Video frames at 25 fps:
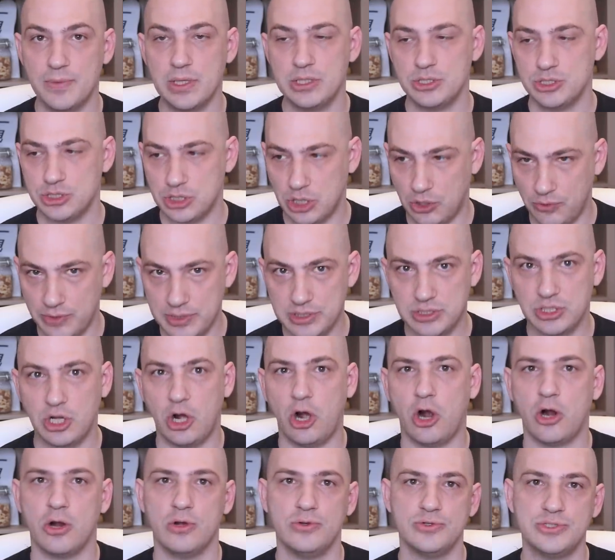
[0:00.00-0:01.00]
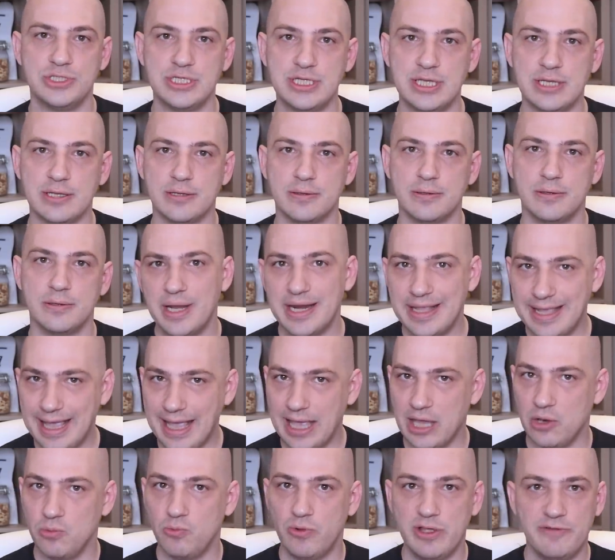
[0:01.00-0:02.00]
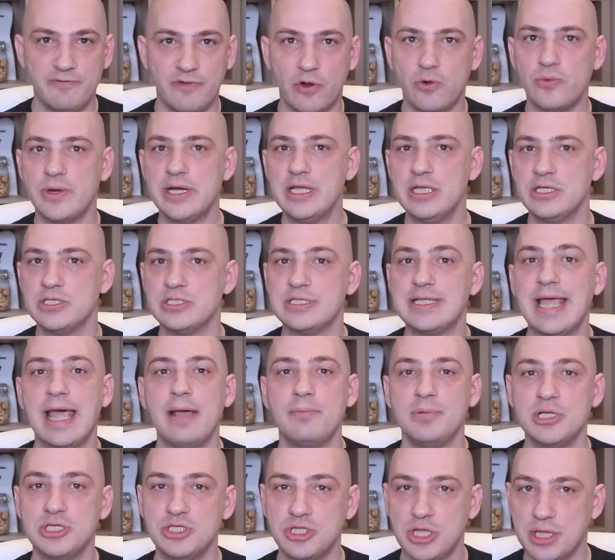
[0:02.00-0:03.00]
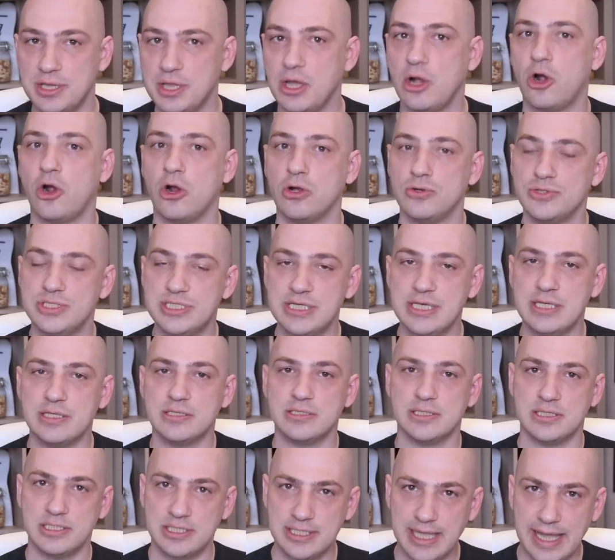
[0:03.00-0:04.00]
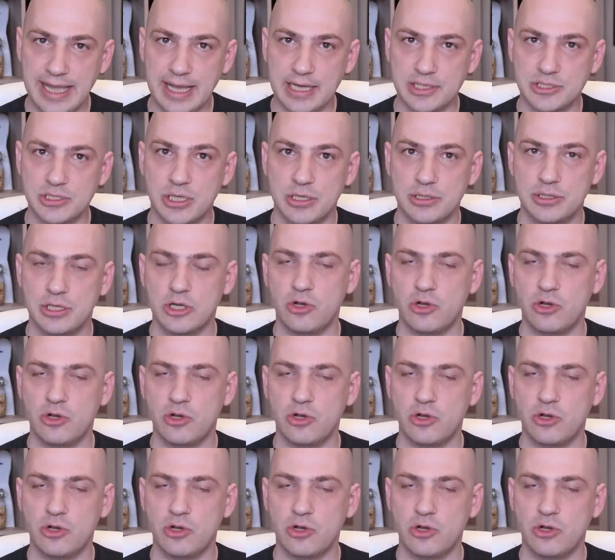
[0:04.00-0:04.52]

So is the ROC. But again, we've already established that the ROC is a state.